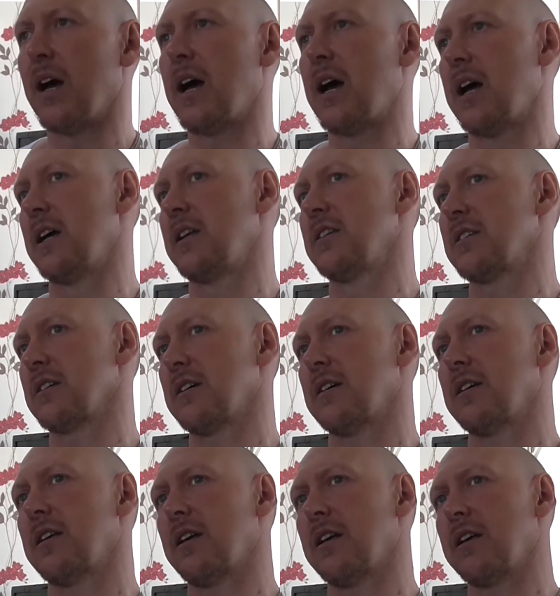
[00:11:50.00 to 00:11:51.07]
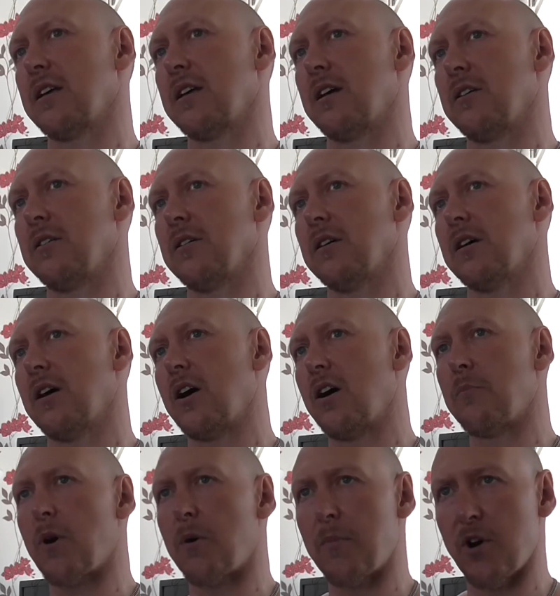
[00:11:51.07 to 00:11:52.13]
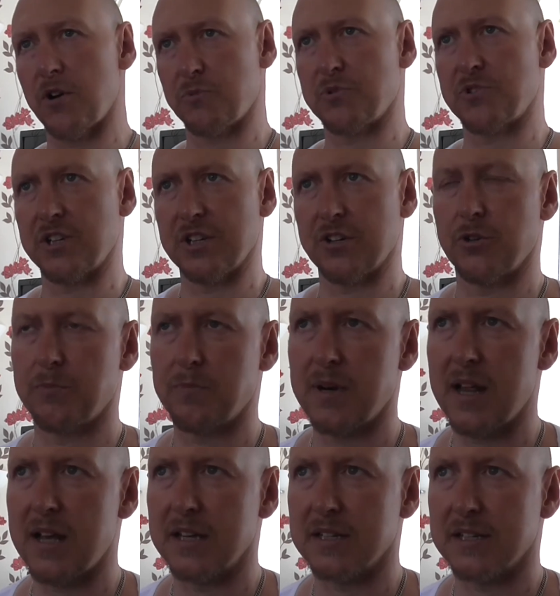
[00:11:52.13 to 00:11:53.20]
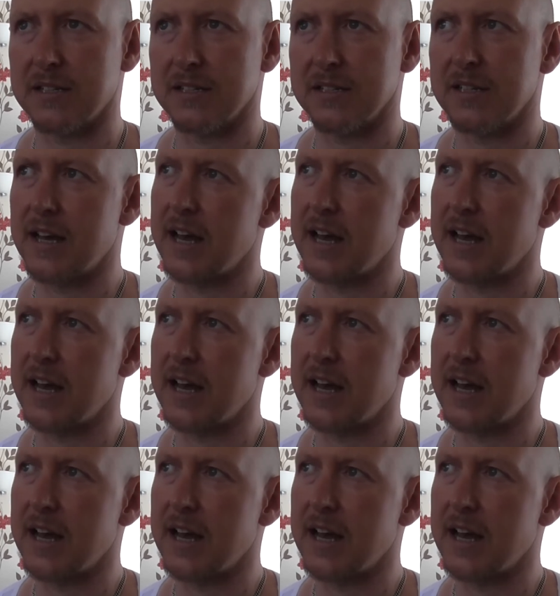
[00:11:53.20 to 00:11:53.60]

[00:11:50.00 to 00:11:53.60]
And, you know, my mind was in a good place,